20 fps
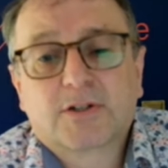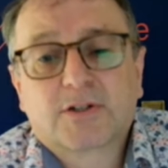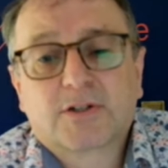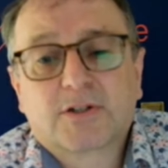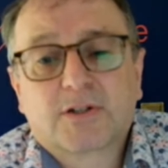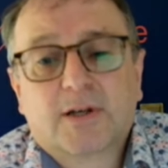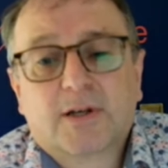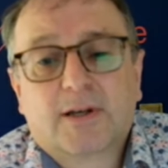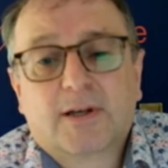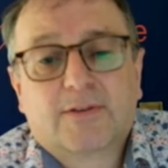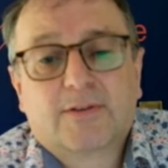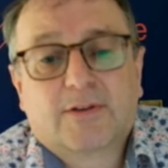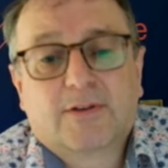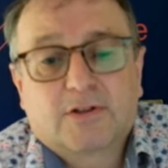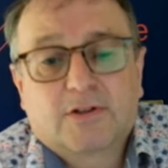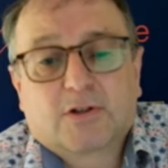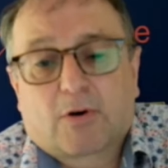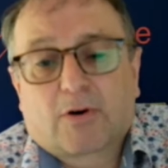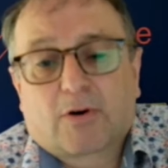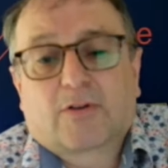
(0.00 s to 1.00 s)
This is what I
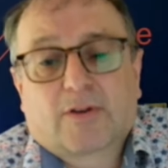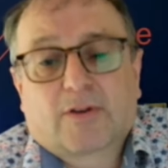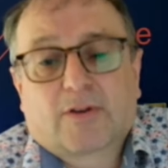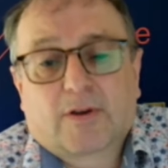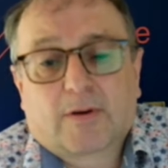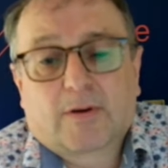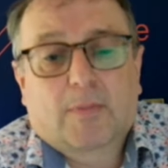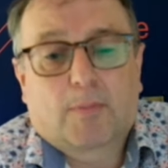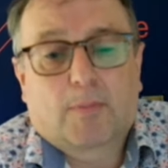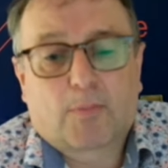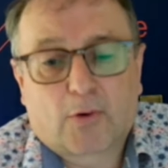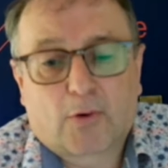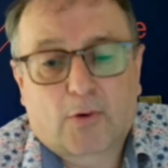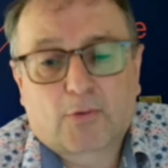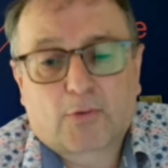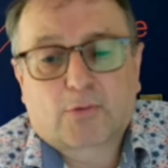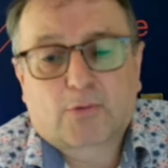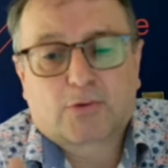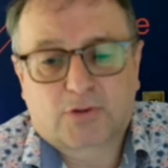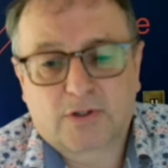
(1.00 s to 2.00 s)
think my product or
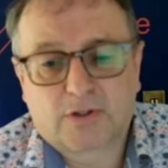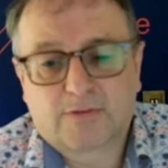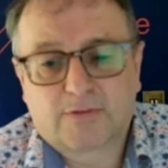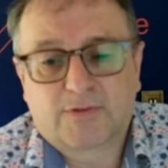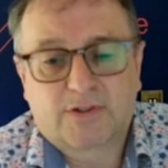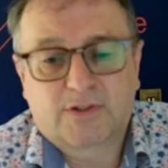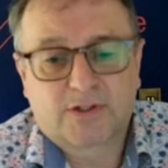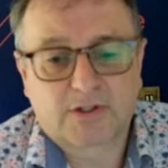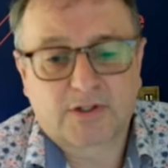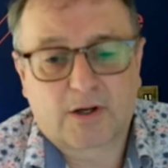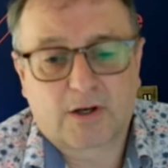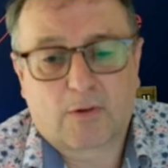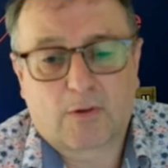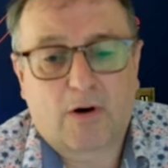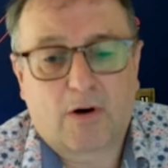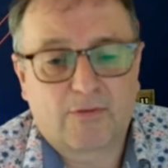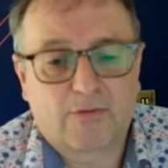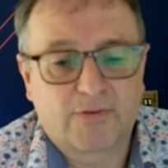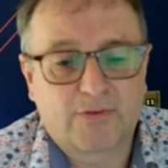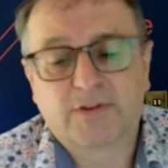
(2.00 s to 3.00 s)
service is going to offer.
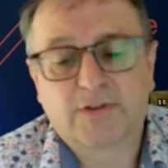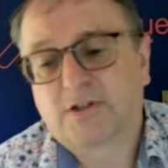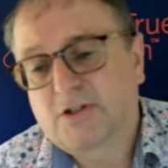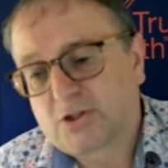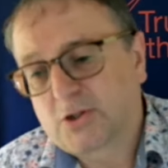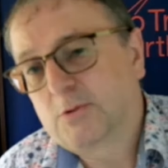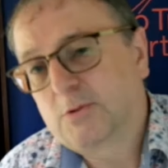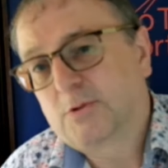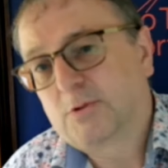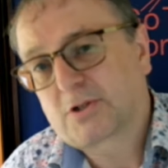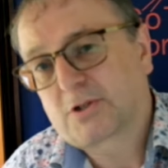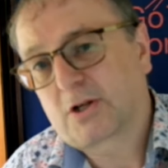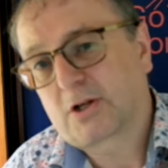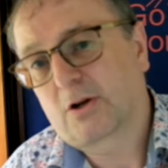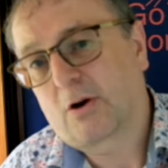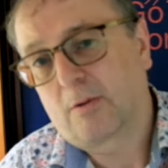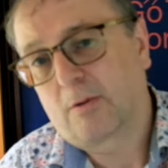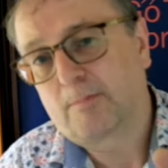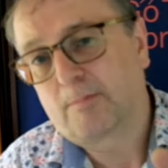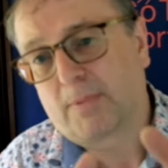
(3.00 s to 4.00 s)
This is who it's going to be
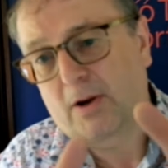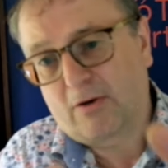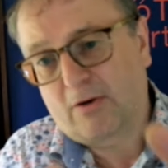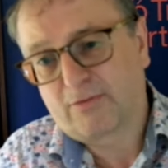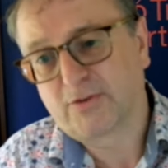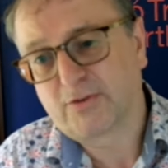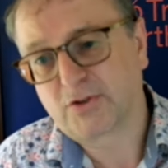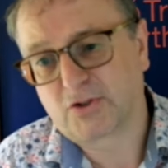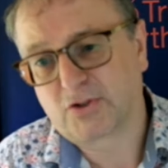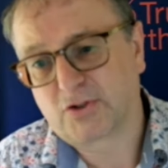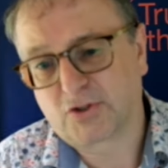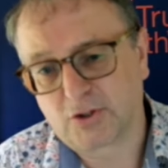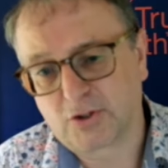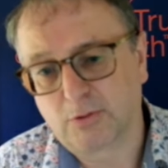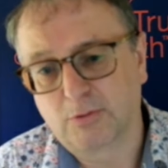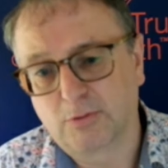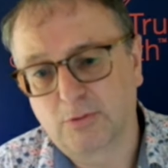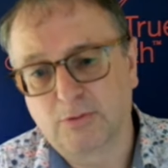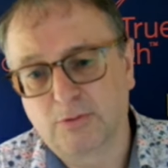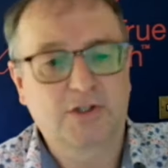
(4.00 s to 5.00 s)
offered to. This
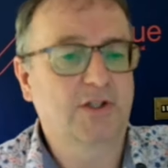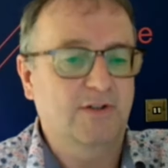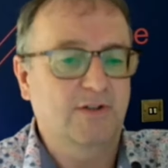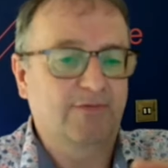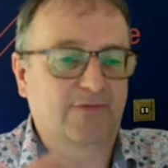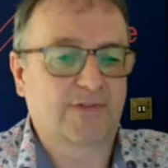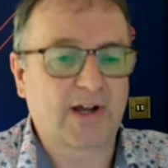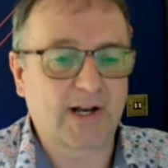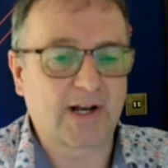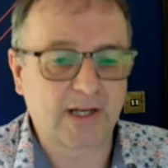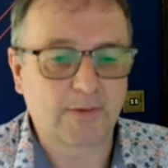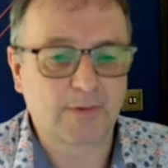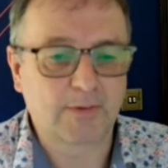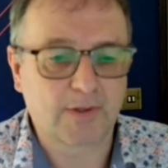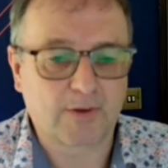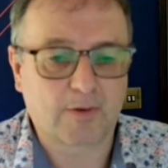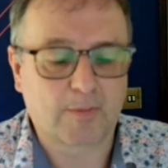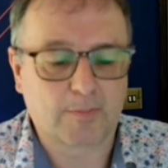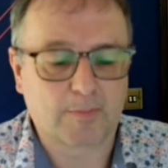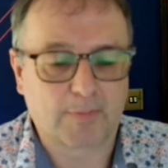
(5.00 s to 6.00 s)
is the value that I
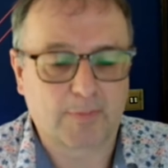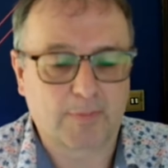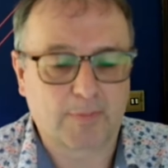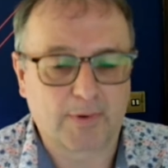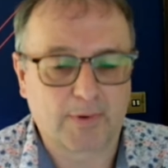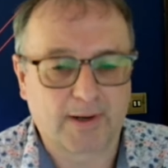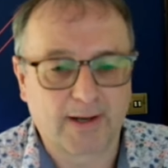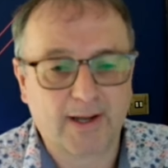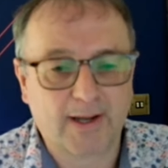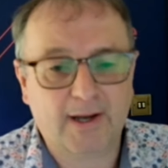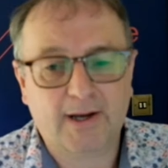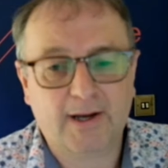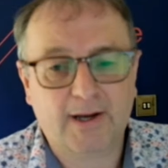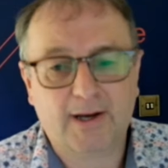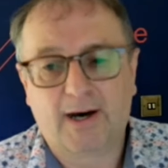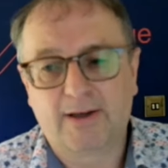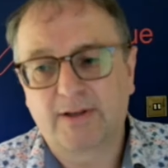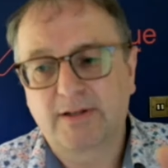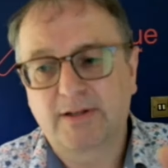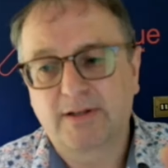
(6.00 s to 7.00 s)
bring. And then
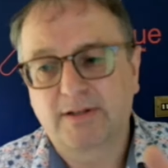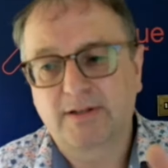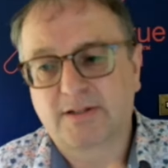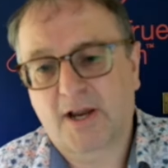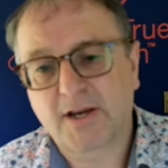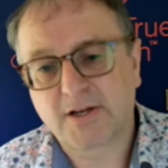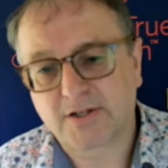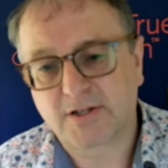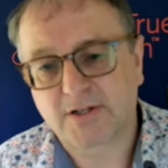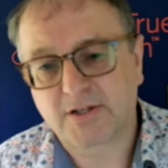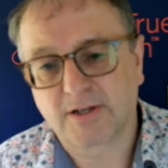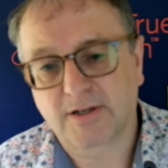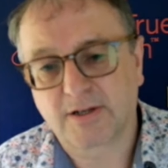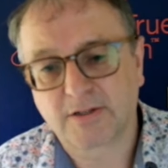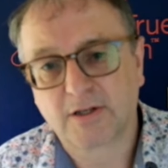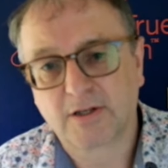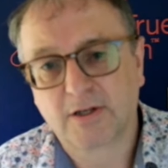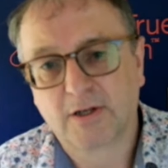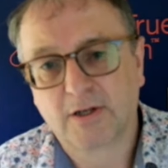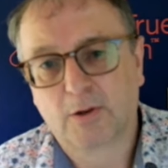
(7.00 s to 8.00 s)
testing it
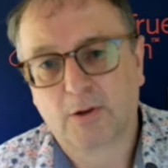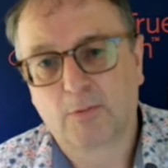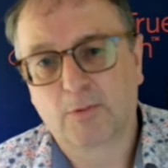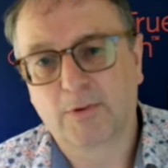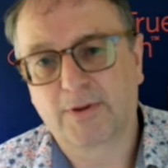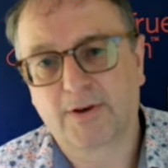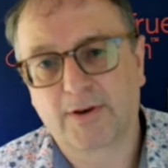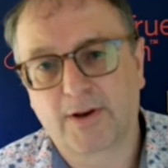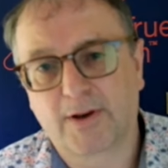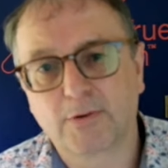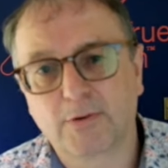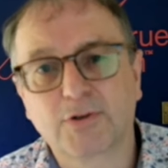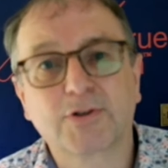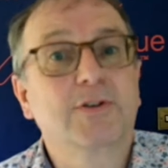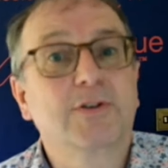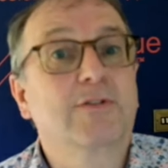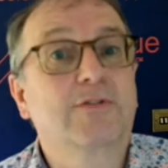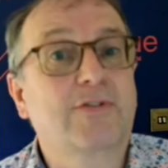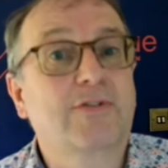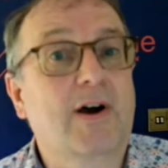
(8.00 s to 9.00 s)
with the notion of
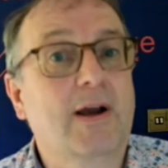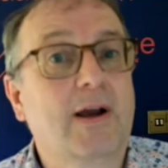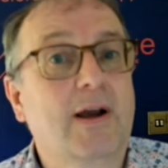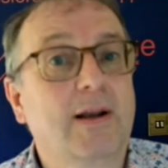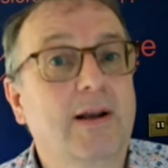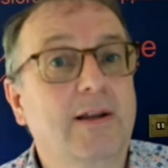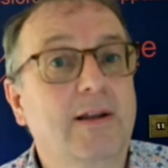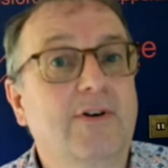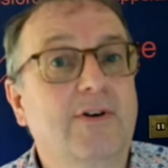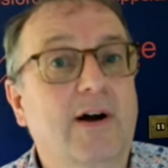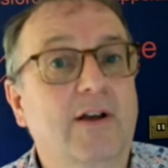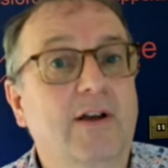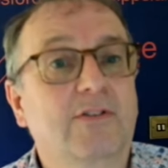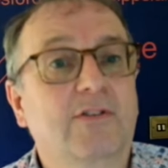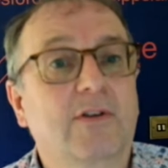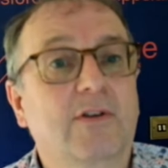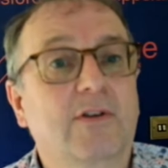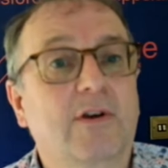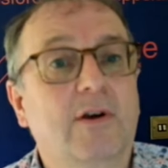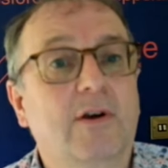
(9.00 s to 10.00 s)
failing fast.
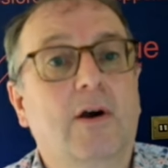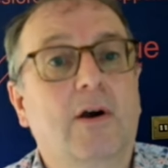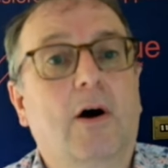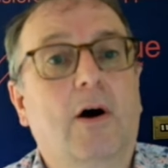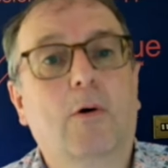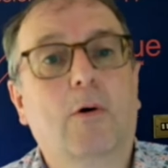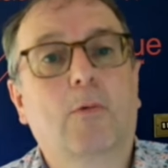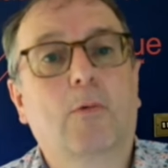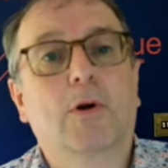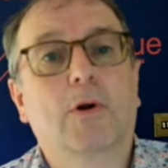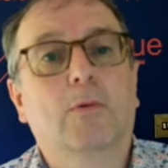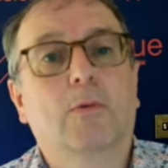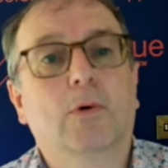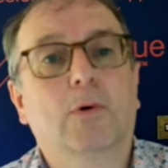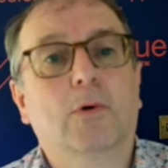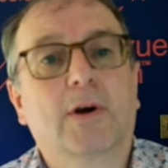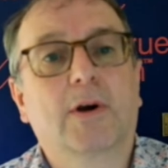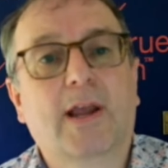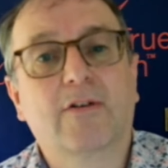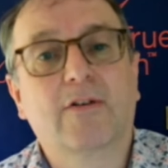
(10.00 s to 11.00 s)
I want to work out
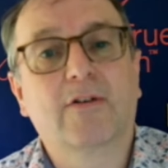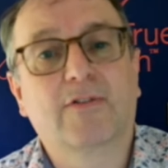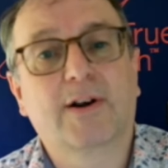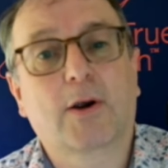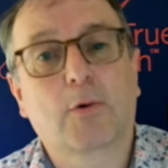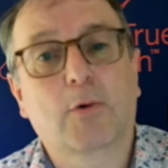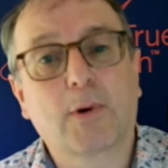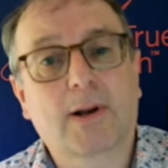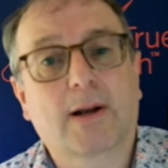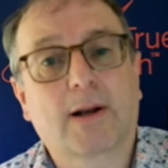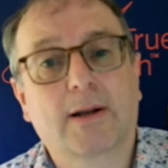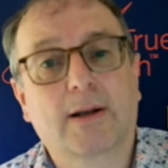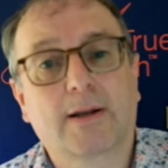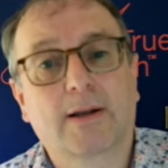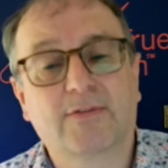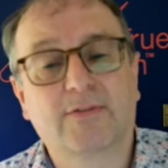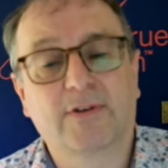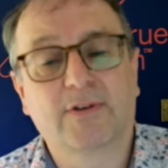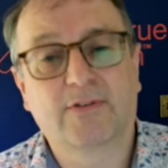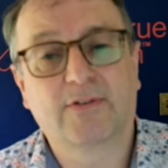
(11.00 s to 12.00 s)
very quickly if this is
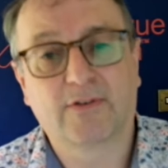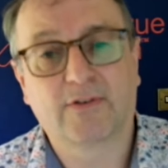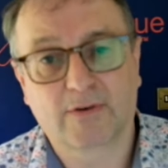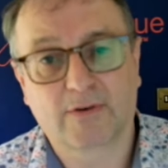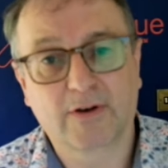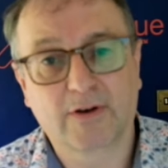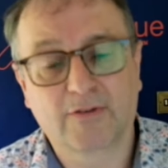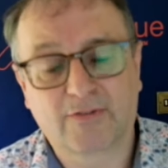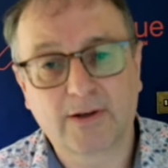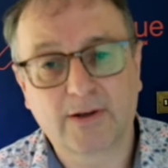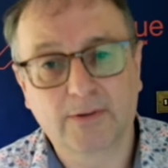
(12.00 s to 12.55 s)
going to fail.